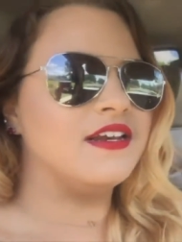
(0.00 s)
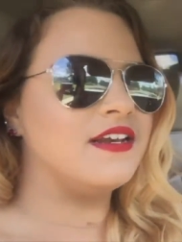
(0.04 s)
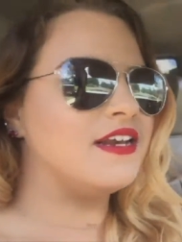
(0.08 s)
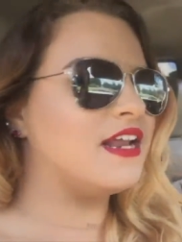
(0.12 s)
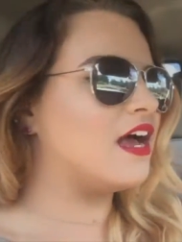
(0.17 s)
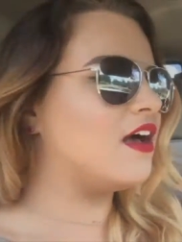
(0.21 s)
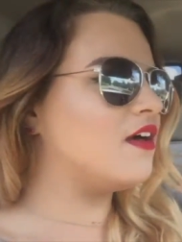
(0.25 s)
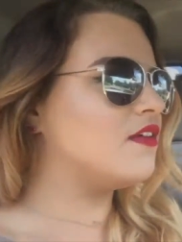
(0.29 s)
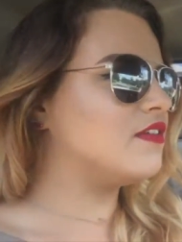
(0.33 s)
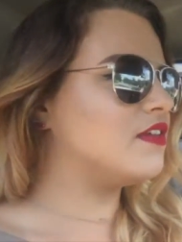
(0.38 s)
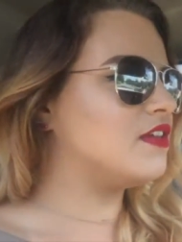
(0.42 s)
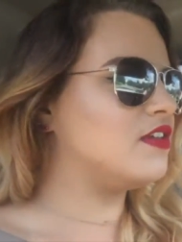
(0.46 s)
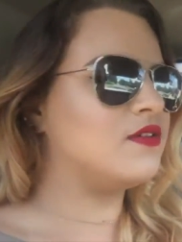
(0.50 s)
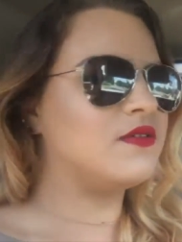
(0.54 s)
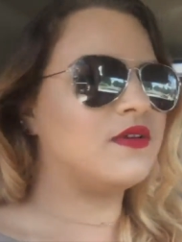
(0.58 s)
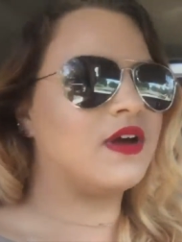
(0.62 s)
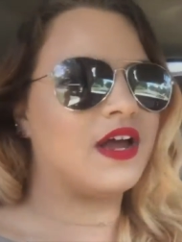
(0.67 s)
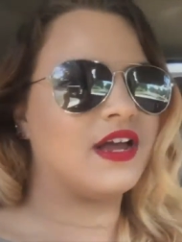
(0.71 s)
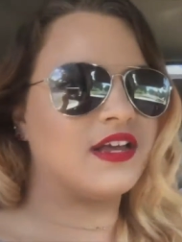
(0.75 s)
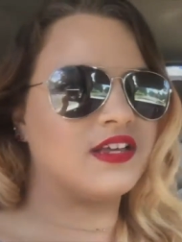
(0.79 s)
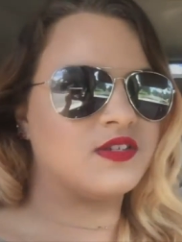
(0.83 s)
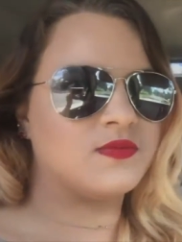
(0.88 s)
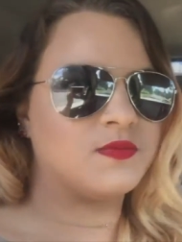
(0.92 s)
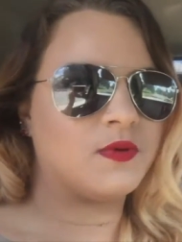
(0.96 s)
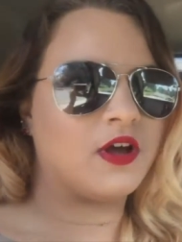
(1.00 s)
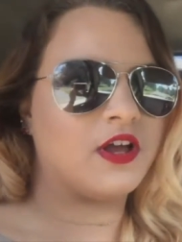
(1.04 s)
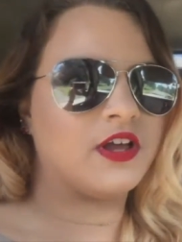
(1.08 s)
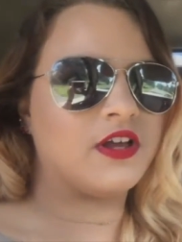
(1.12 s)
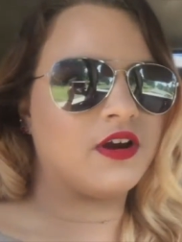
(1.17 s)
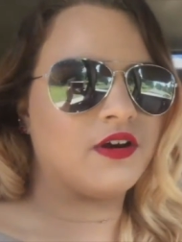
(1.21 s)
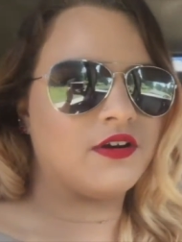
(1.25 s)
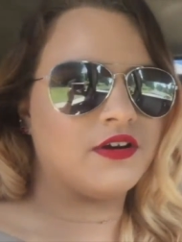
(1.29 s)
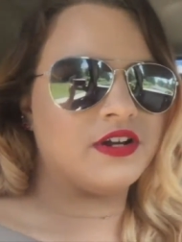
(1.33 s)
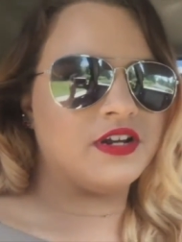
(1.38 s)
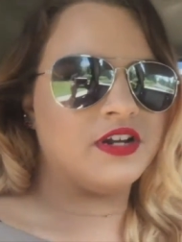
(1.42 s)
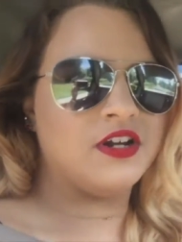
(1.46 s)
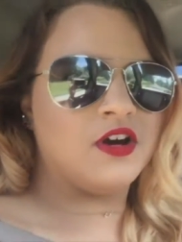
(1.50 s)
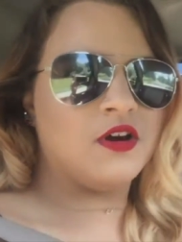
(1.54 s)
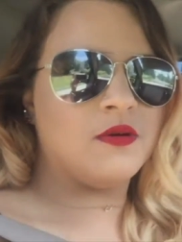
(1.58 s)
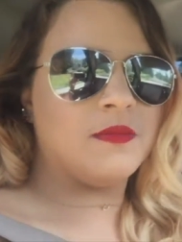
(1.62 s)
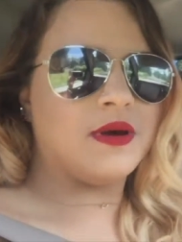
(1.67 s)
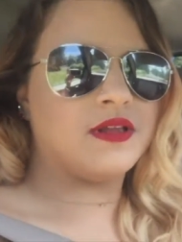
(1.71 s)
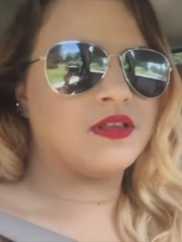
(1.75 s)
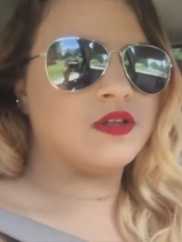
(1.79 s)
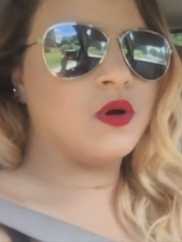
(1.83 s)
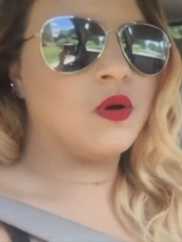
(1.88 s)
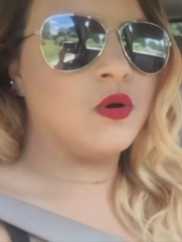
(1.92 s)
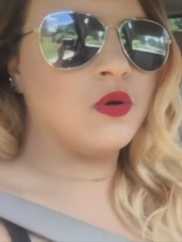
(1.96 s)
now that you guys probably already know
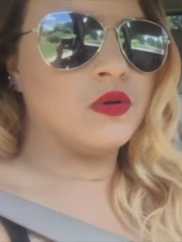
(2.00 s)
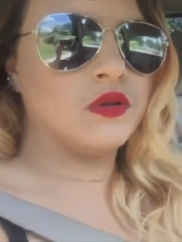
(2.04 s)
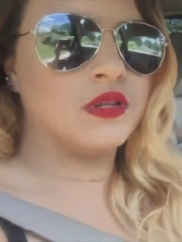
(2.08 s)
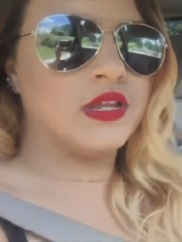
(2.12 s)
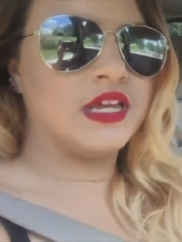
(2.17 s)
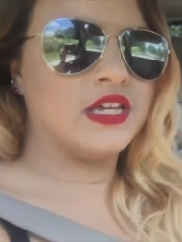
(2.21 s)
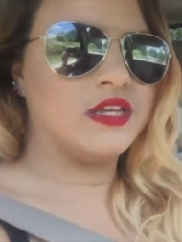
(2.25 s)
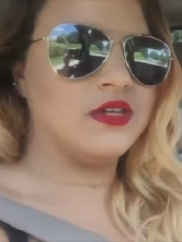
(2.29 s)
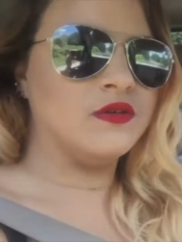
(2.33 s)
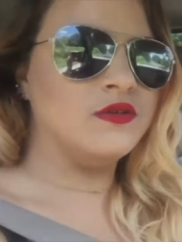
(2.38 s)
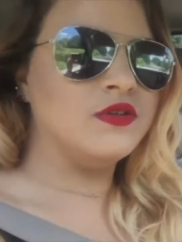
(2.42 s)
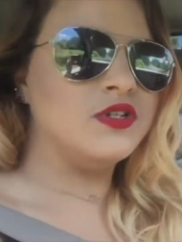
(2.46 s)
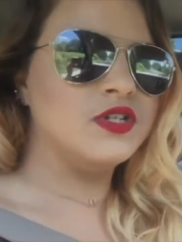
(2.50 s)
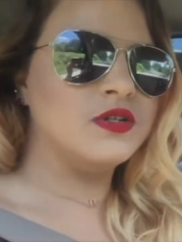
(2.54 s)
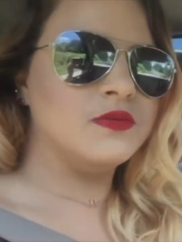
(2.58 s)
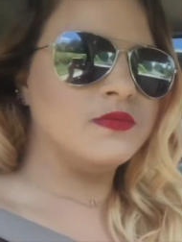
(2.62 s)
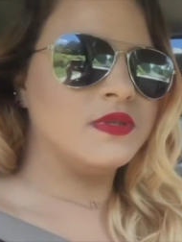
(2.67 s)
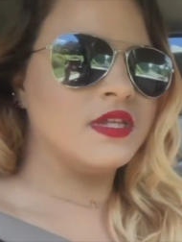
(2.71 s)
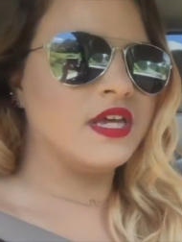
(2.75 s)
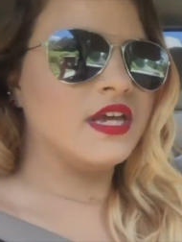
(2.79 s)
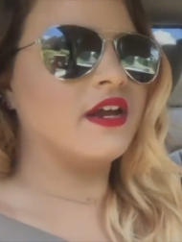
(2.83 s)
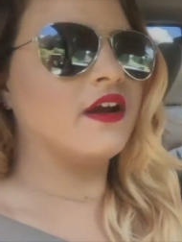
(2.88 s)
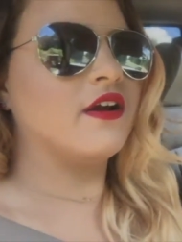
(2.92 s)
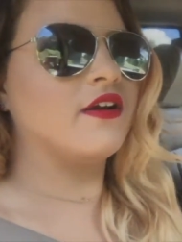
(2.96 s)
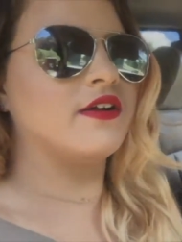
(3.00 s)
about the whole like YouTube thing.